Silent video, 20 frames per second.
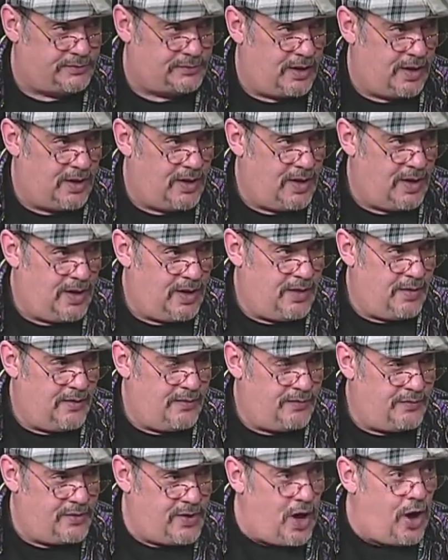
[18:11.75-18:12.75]

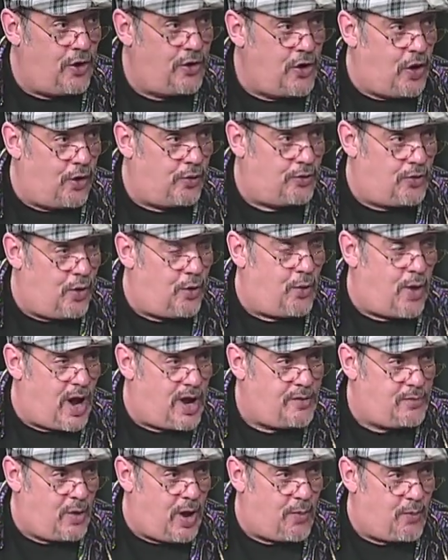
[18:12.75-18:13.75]
Okay. No, no, no.
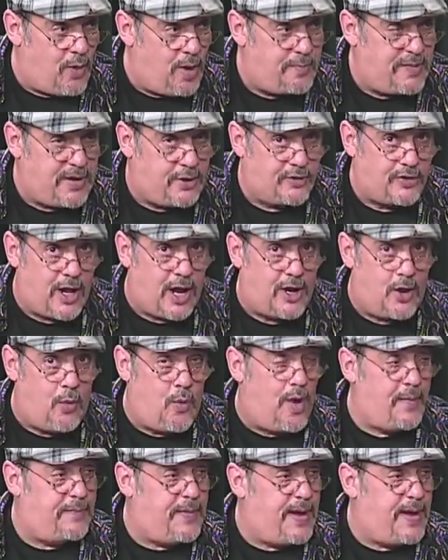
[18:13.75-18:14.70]
I, I want because I don't want